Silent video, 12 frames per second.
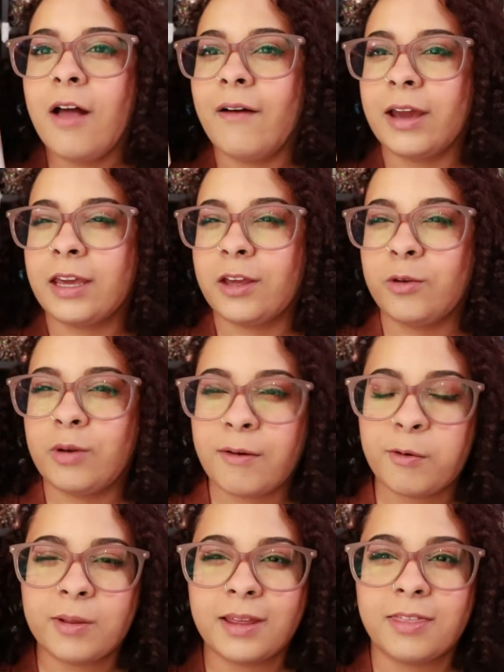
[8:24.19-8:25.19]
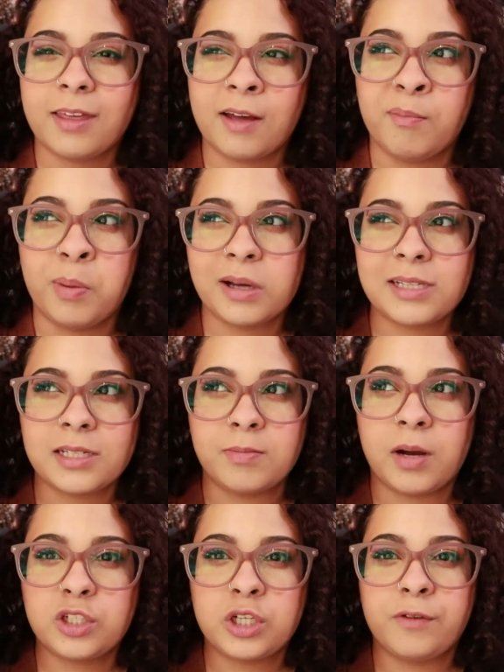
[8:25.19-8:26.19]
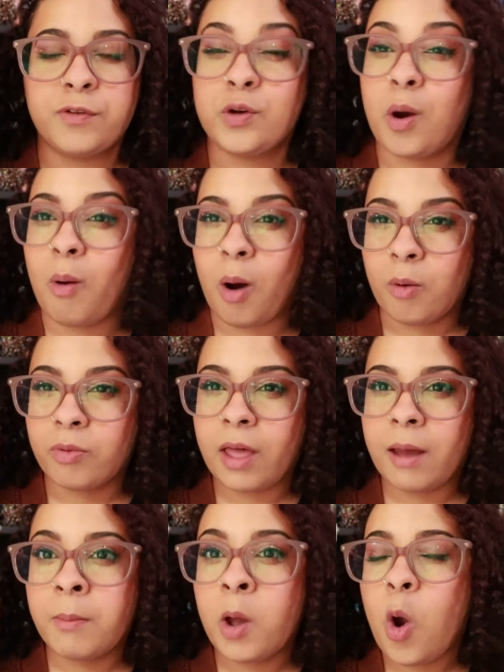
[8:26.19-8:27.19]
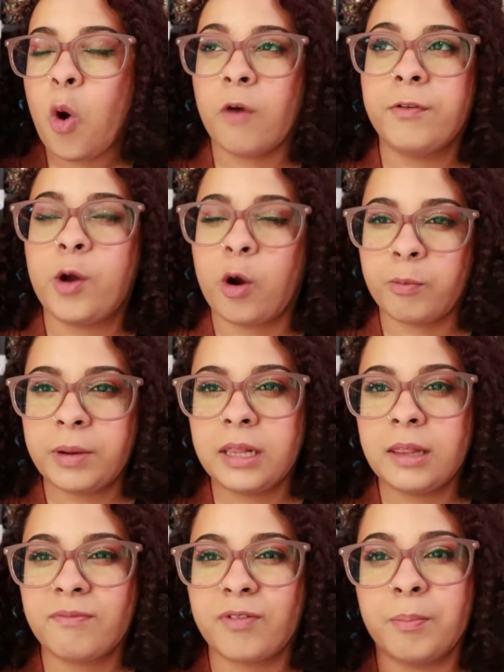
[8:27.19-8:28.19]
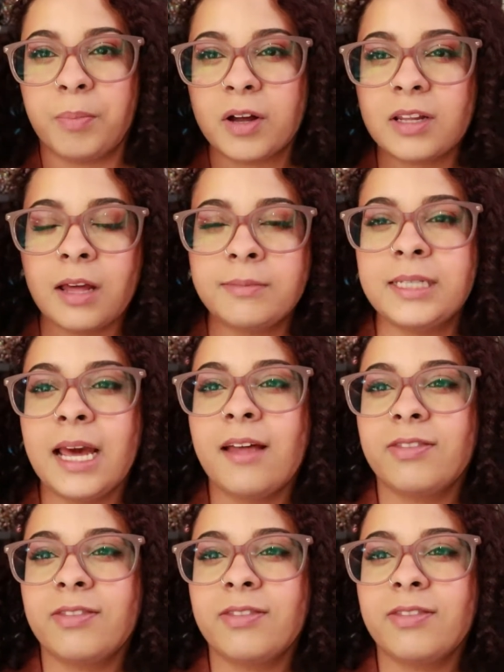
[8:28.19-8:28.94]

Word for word: Like you never really think of books as much if you don't own them or if you aren't reading them from book clubs.